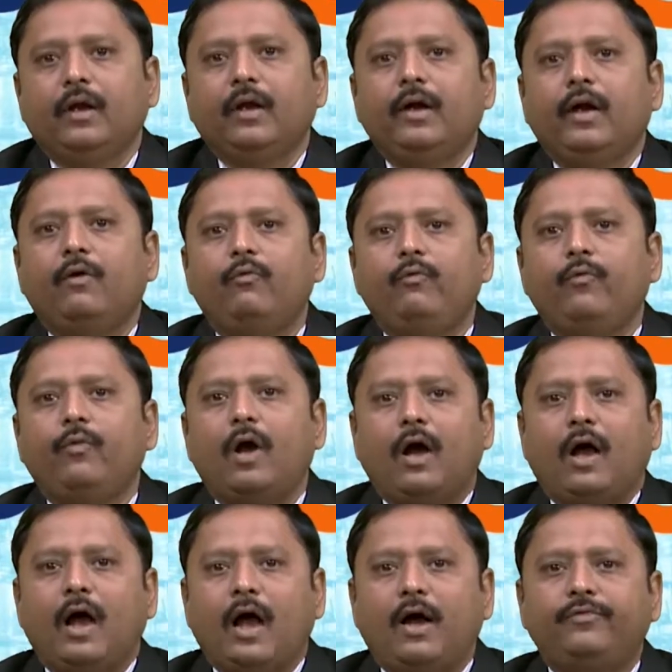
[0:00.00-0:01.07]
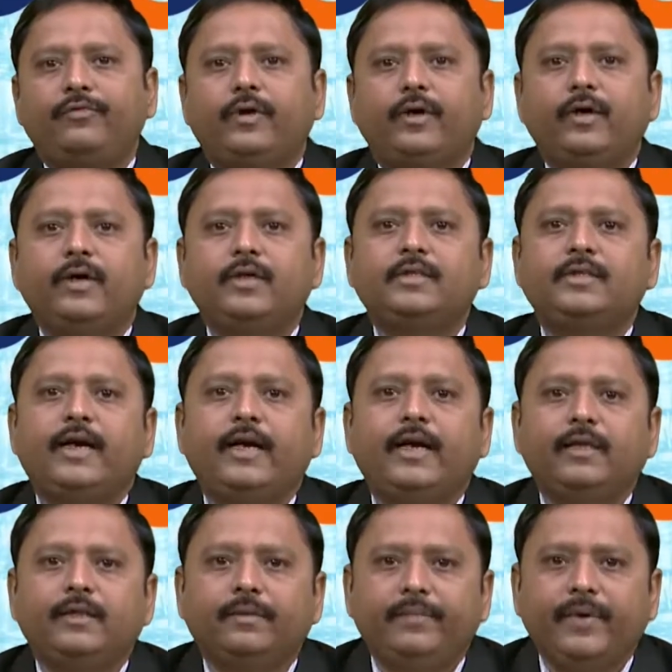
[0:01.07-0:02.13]
Now, after
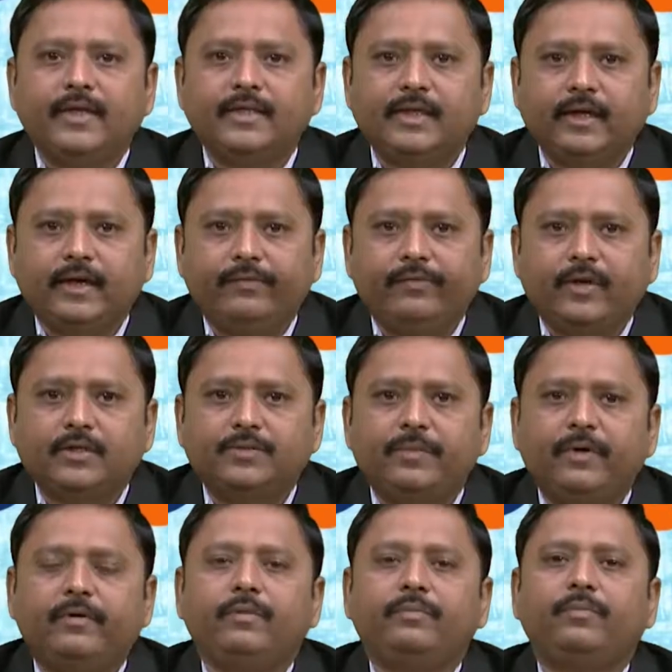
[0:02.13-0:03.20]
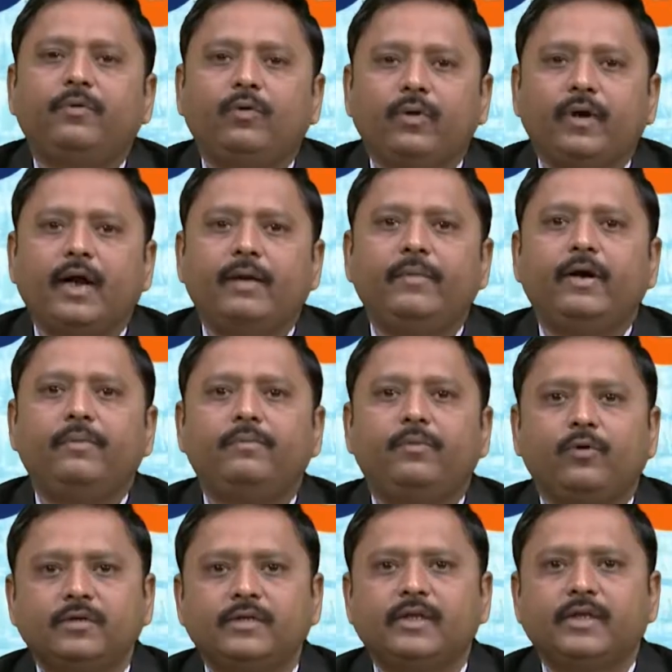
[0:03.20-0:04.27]
understanding the basic difference between program and
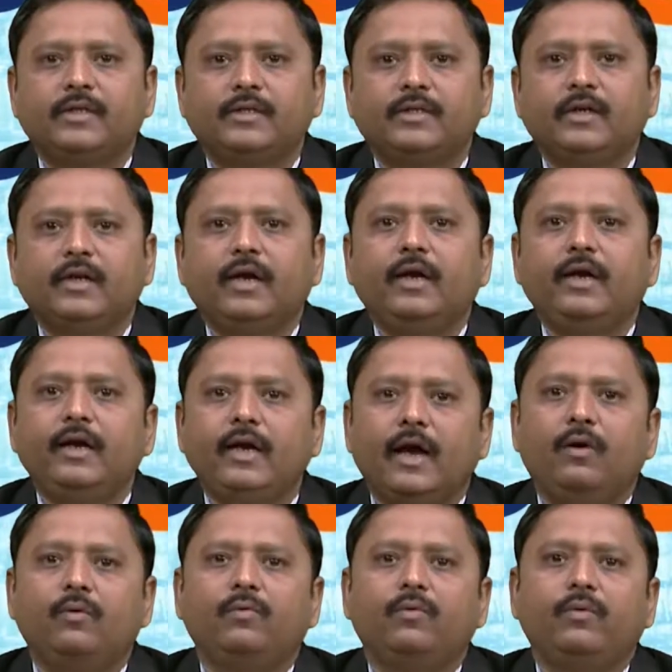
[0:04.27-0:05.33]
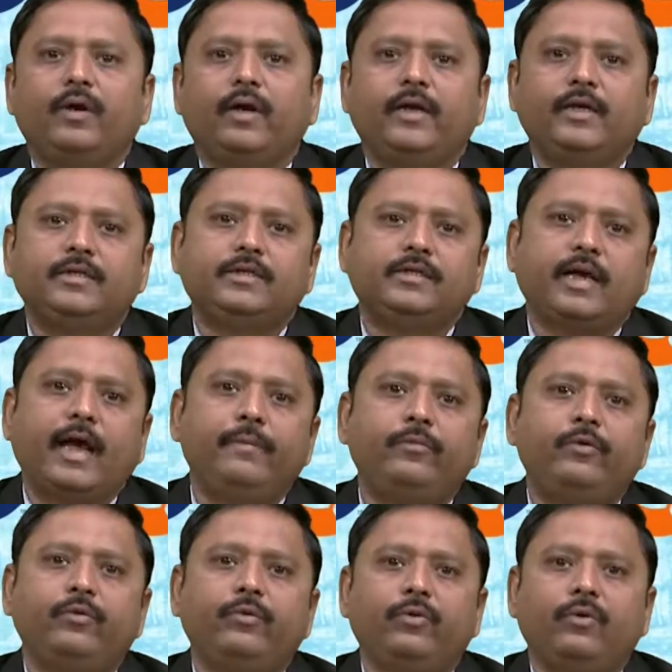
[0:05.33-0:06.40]
process, now it is time
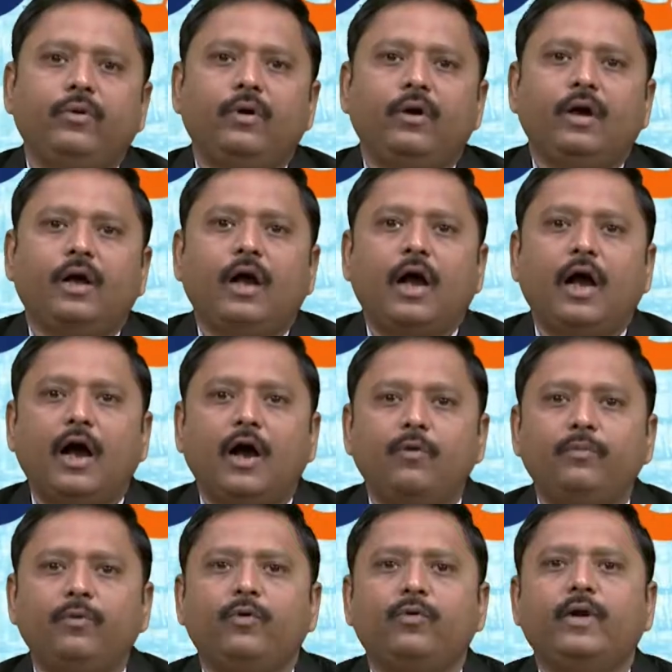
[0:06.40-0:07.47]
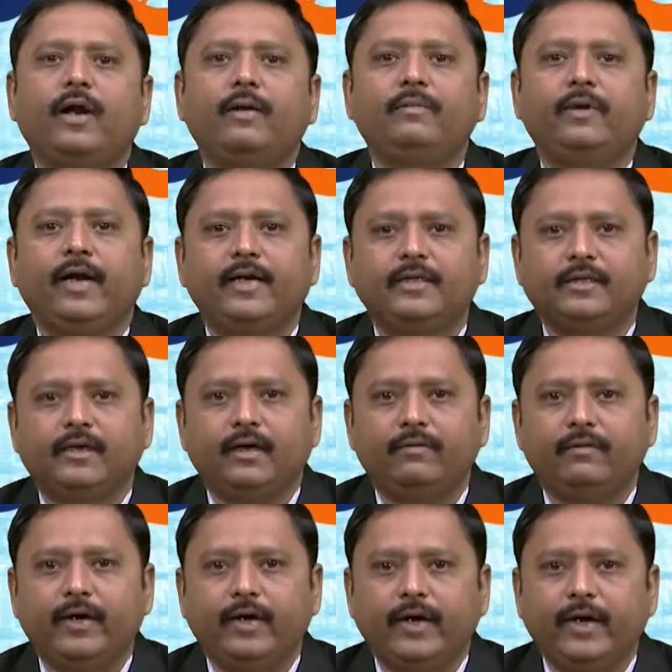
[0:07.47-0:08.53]
to know how program gets
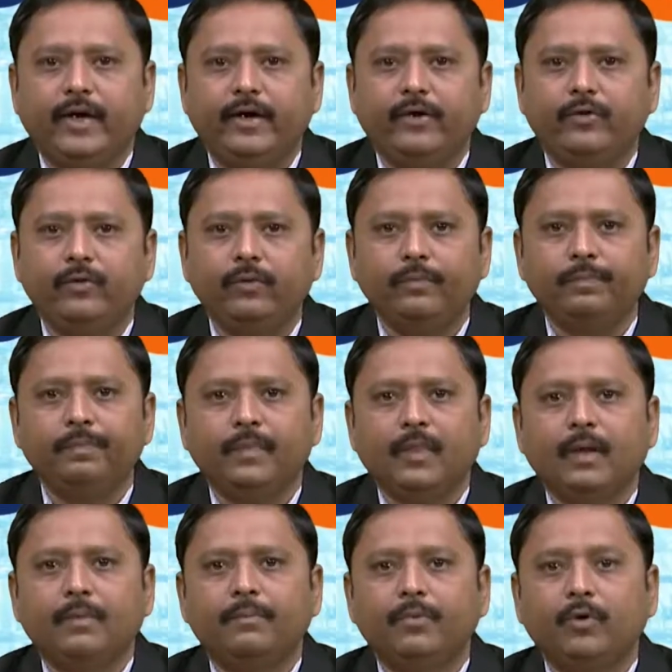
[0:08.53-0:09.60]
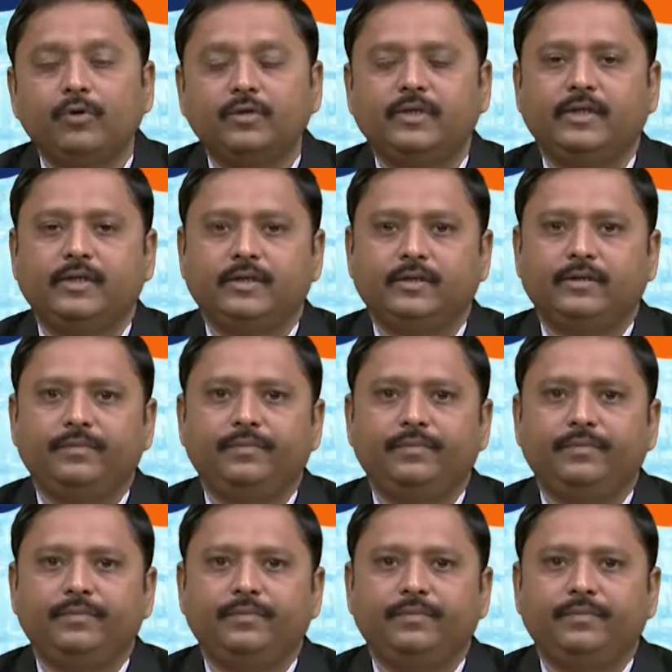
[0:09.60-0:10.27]
converted into process.